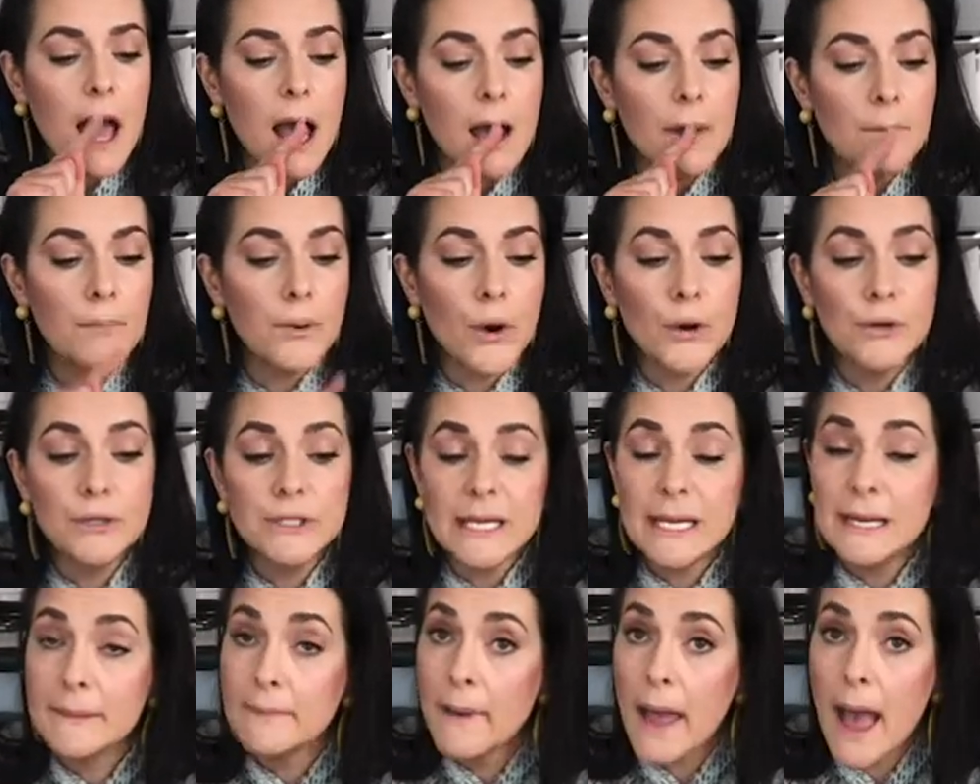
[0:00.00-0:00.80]

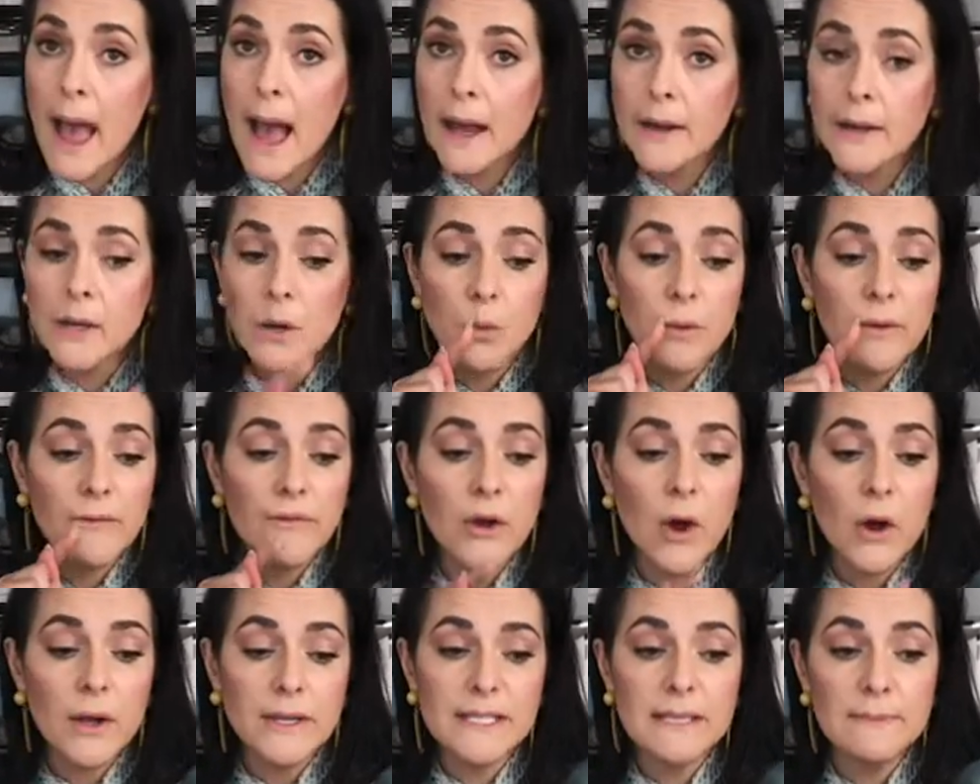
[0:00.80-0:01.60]
protein powder, we've
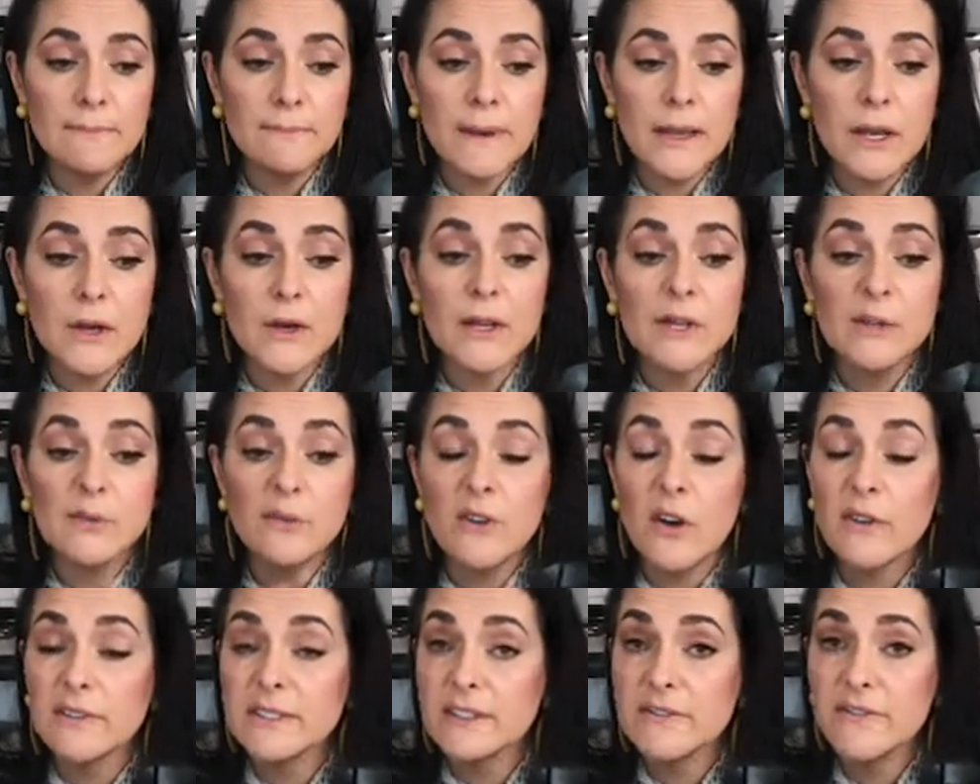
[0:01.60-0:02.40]
got some berries, we've
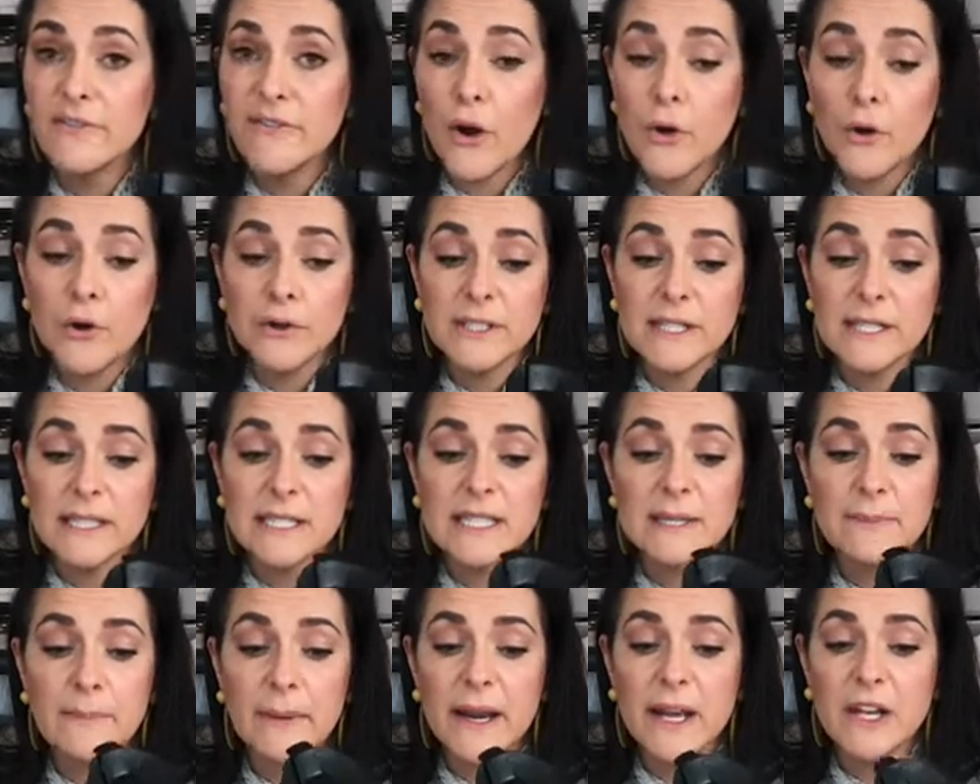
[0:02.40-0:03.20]
got some frozen
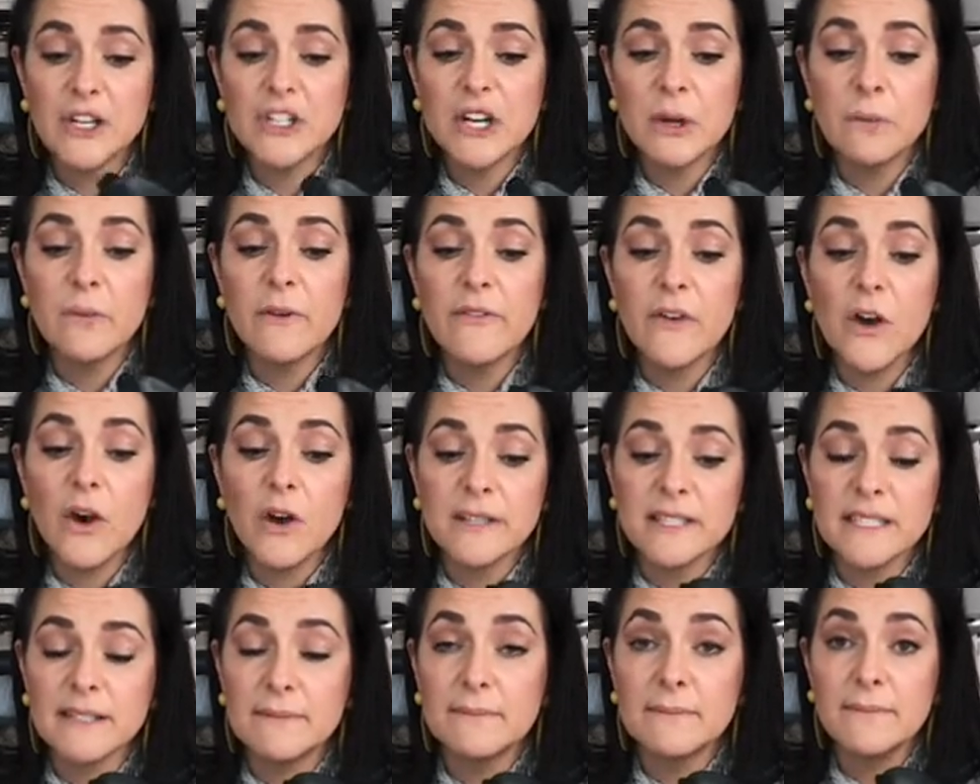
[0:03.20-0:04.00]
spinach, and we've got
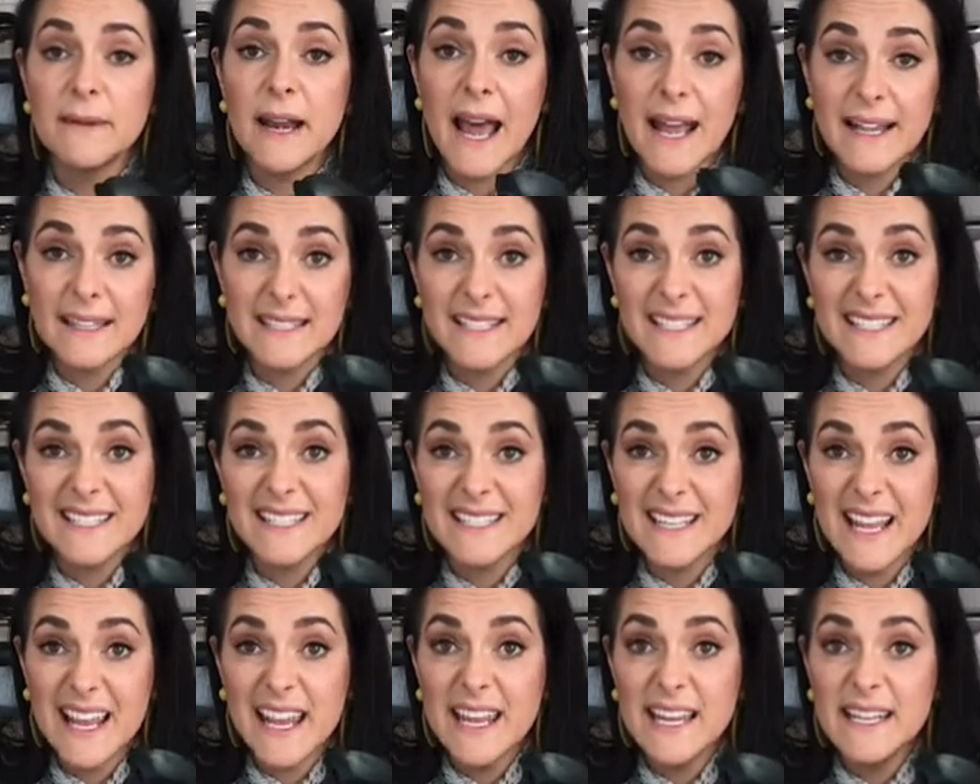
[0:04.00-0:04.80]
some nuts and
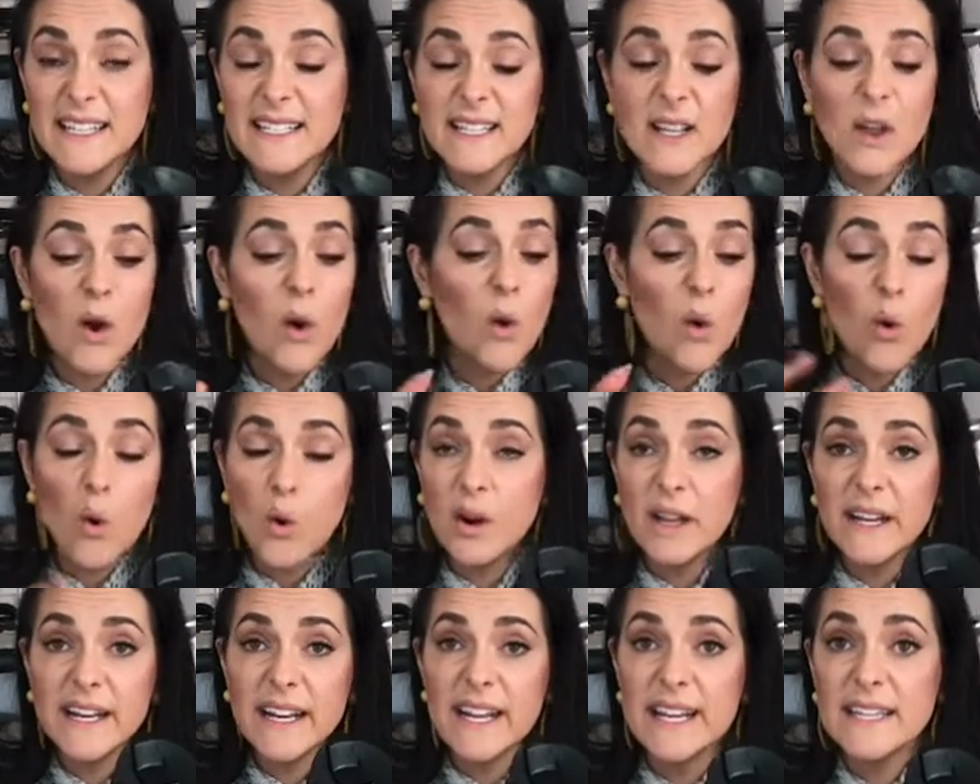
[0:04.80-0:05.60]
seeds. All
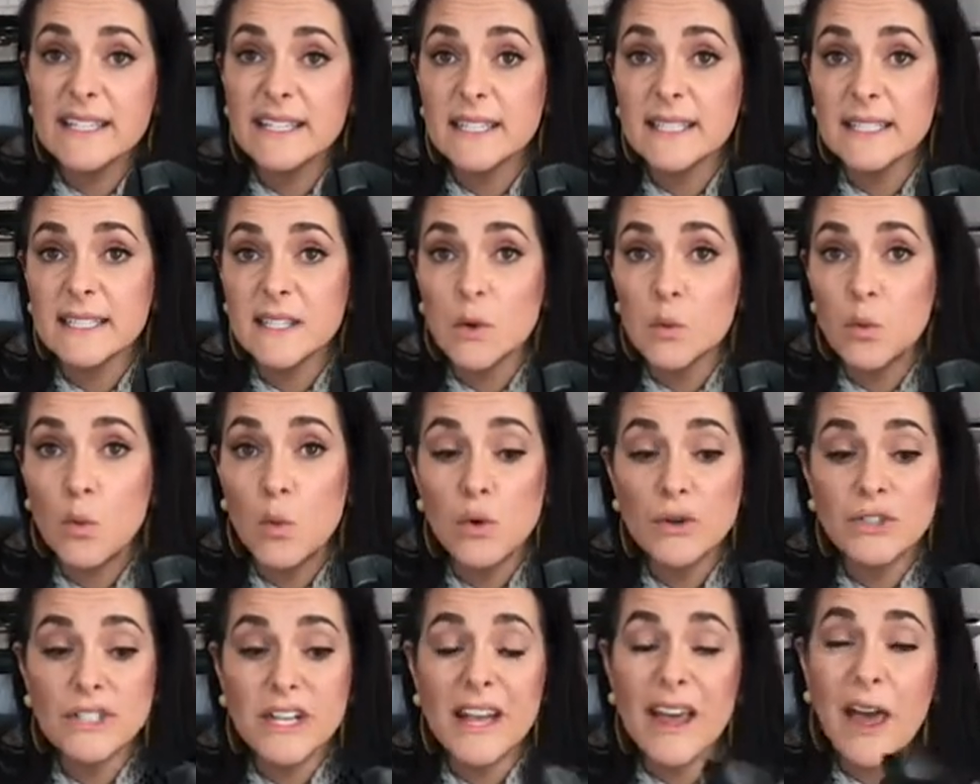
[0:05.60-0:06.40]
it needs is the
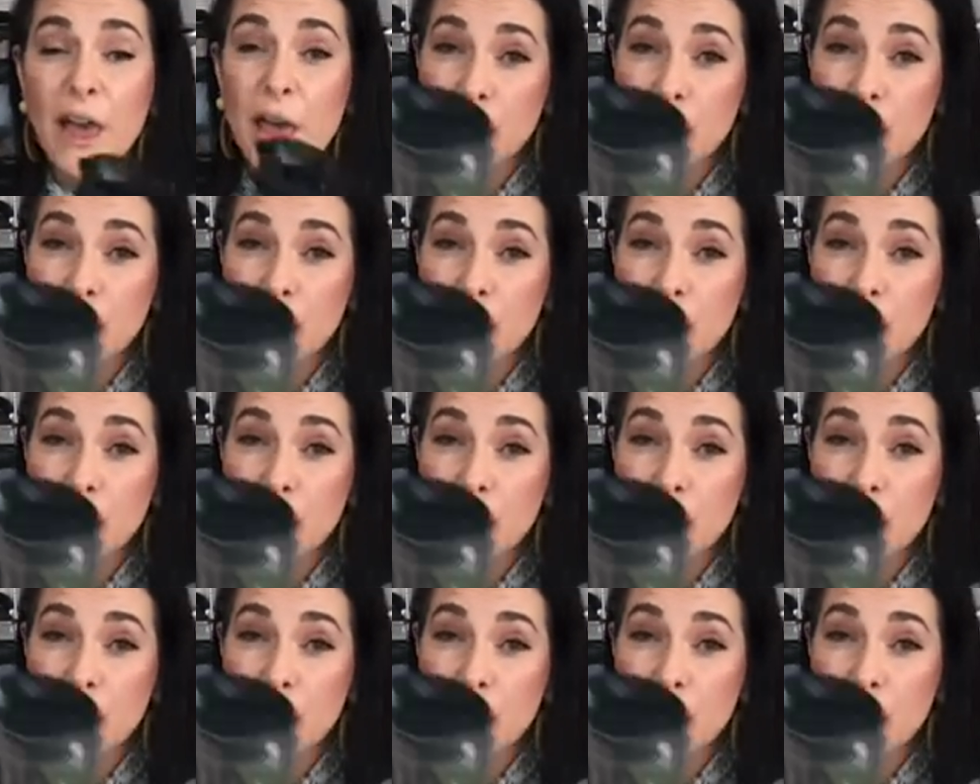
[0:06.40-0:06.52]
water.